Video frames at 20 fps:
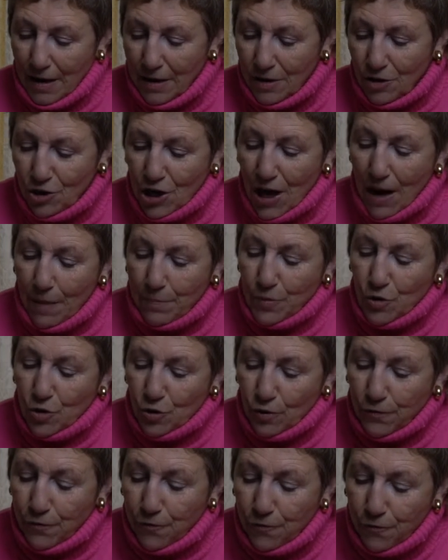
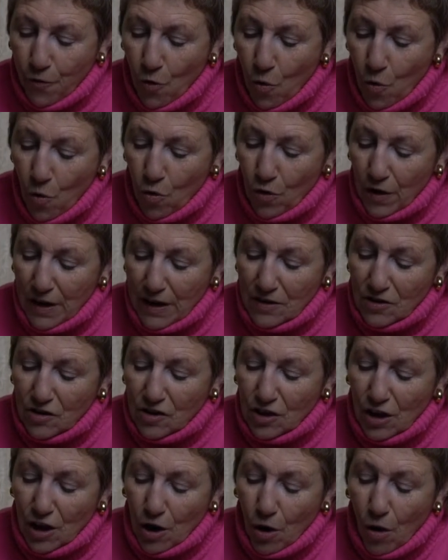Chapter 4 is
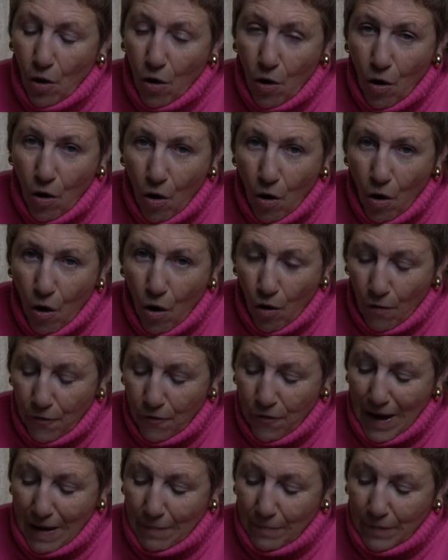the O
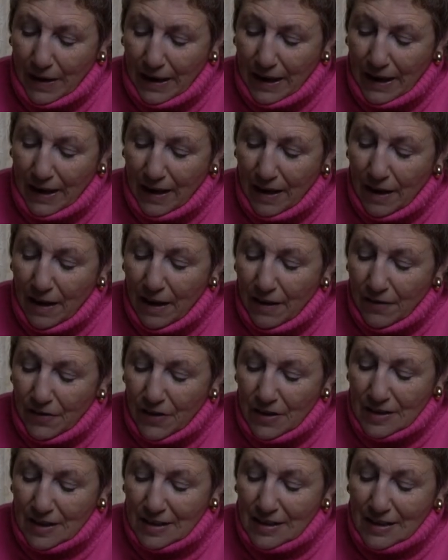family.
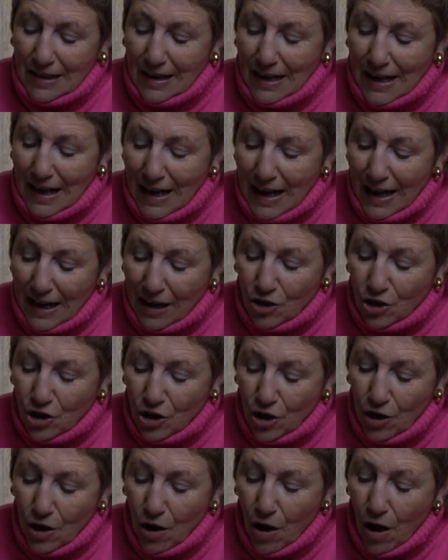This is a
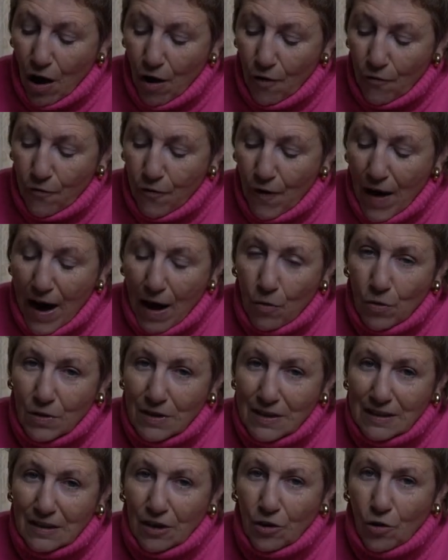collection of
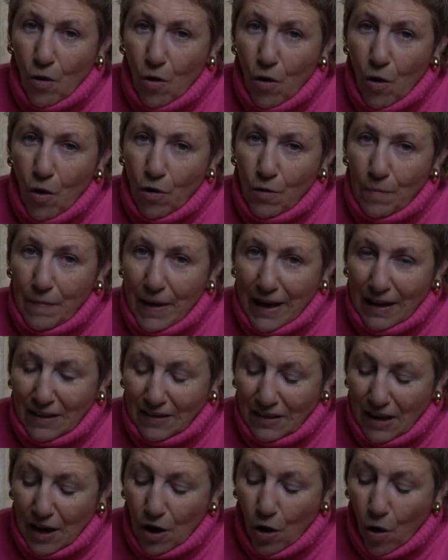vowels that all make
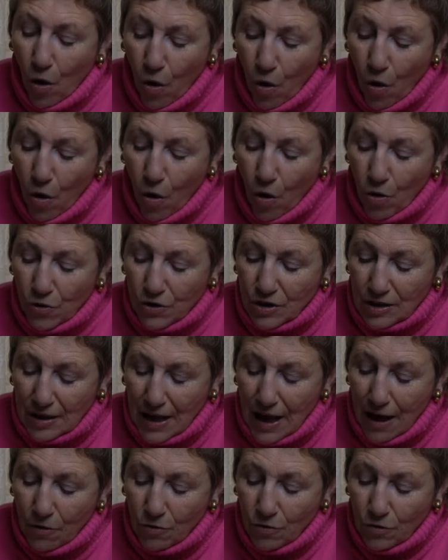the O
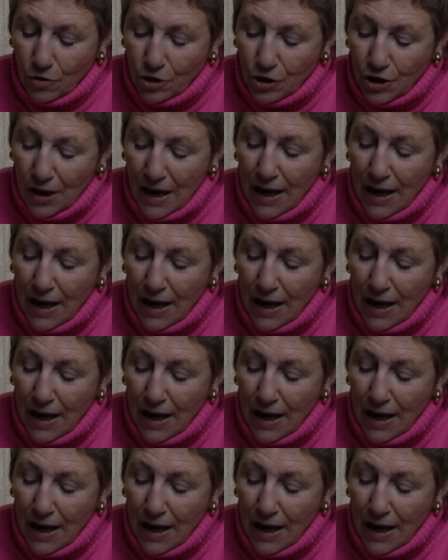sound.